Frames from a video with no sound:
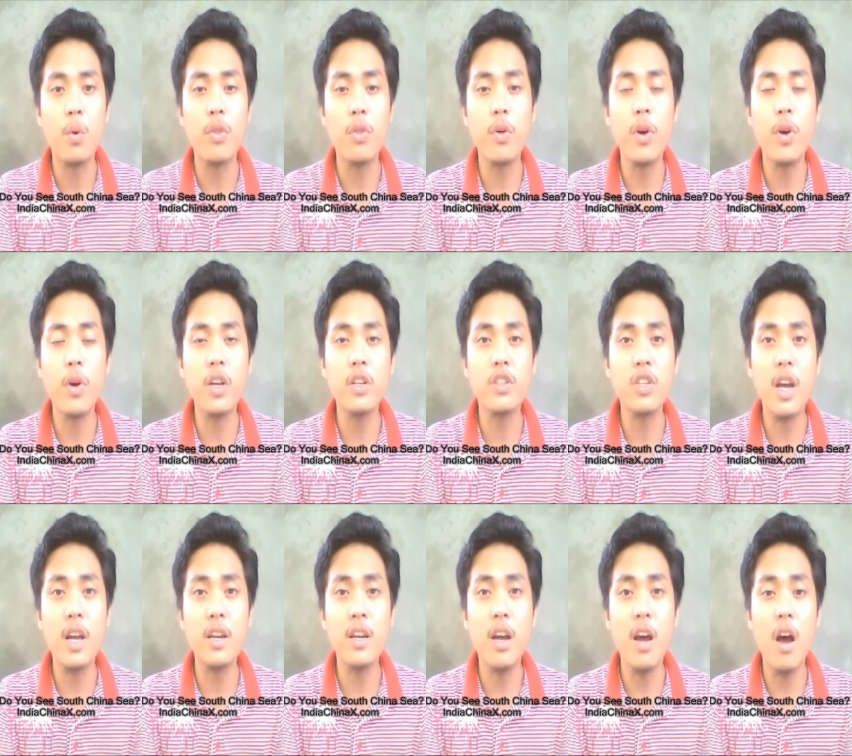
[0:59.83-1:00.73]
With the way
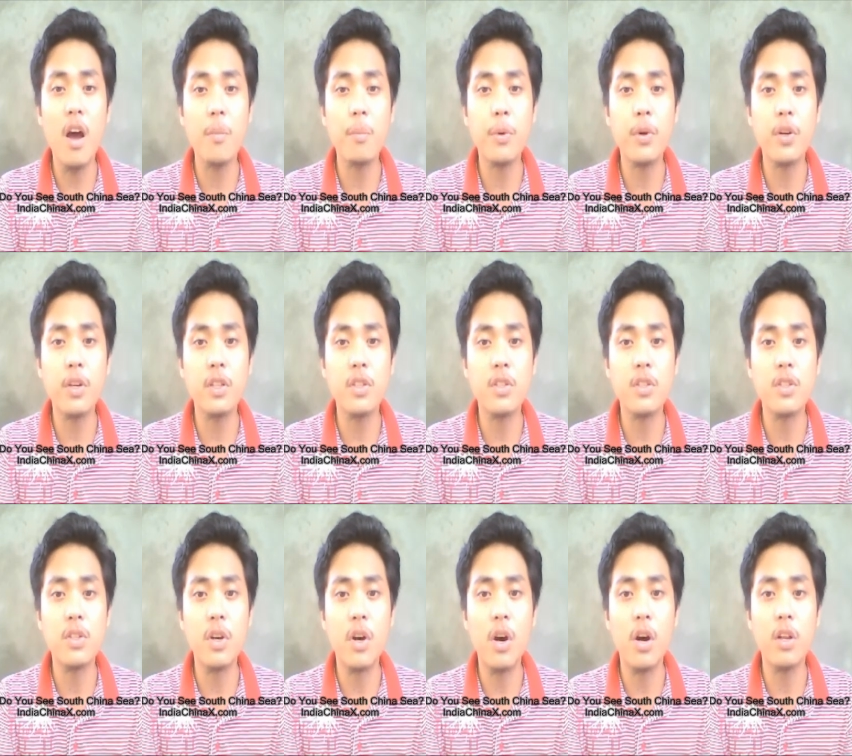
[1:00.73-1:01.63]
China
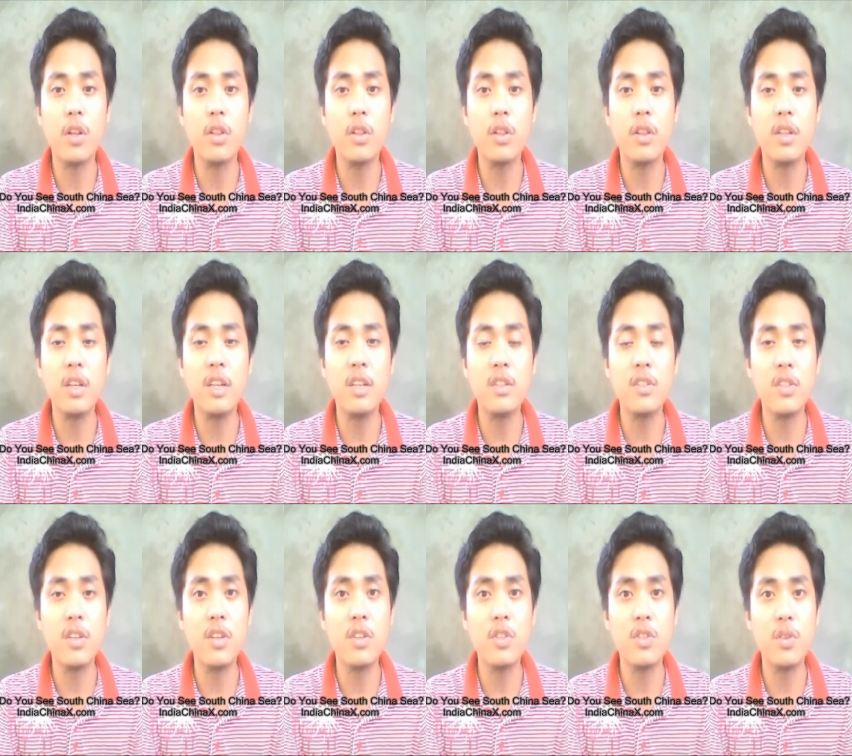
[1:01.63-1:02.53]
operates on
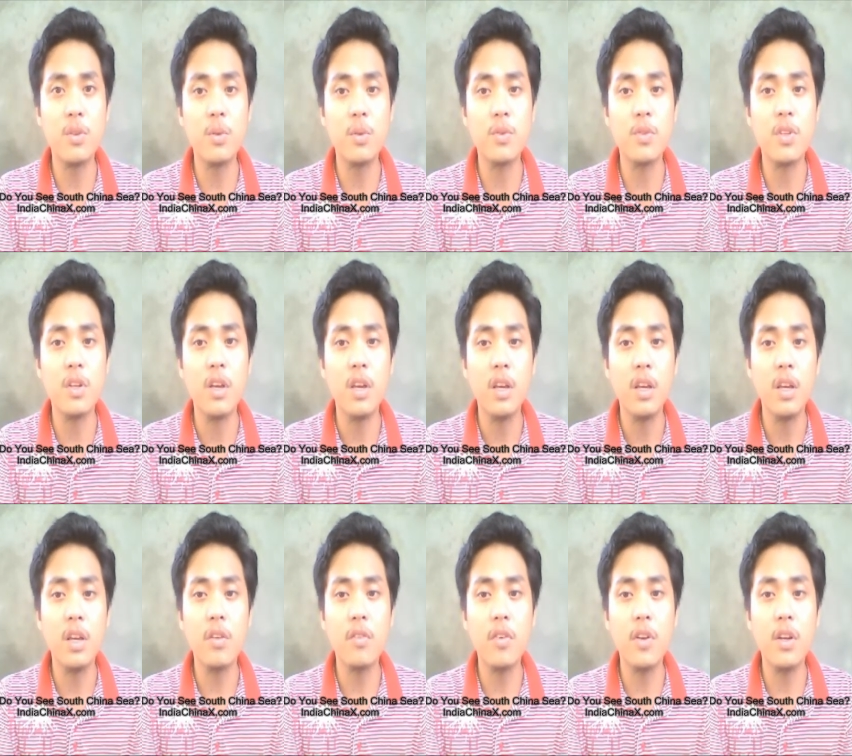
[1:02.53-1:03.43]
these issues,
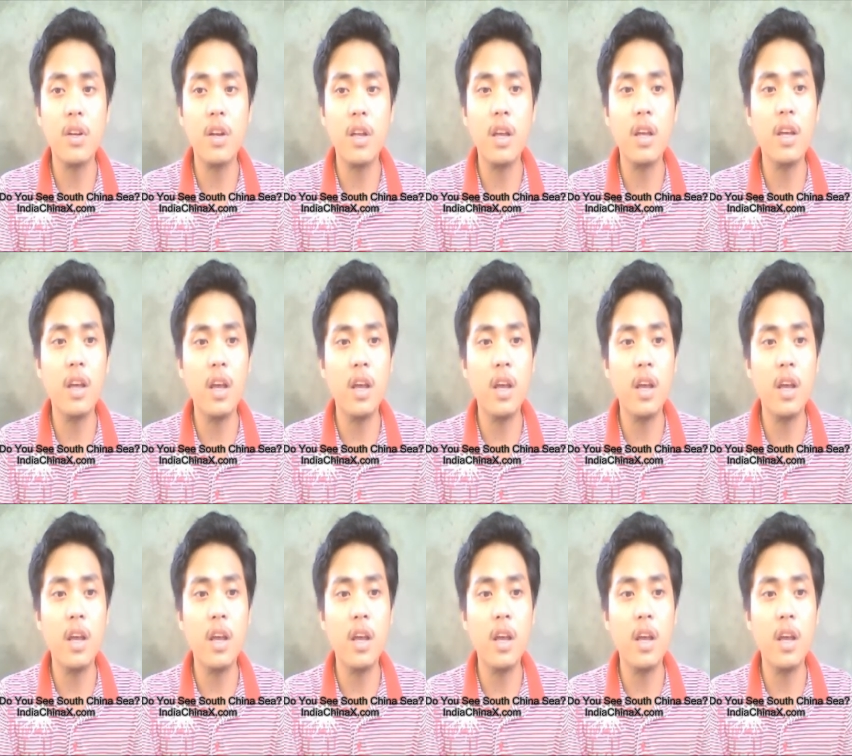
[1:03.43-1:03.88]
even a